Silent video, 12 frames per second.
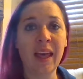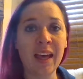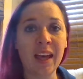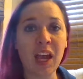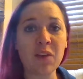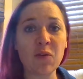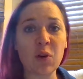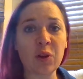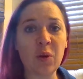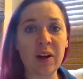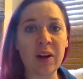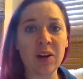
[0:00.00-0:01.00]
Hi, fourth
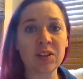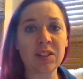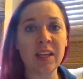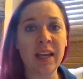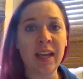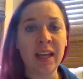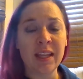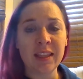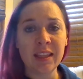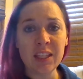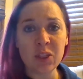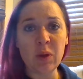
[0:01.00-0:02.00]
graders.
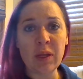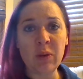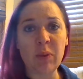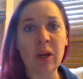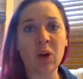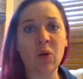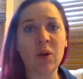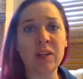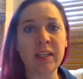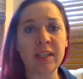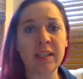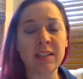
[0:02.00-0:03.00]
This week we are going
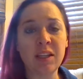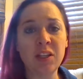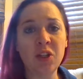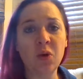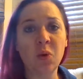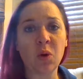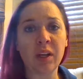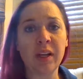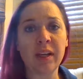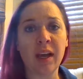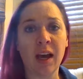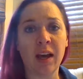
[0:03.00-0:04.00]
to continue
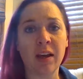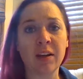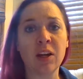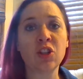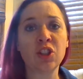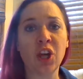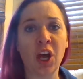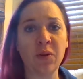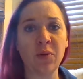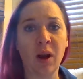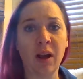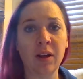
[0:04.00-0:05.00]
working on
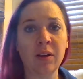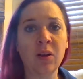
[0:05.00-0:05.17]
genre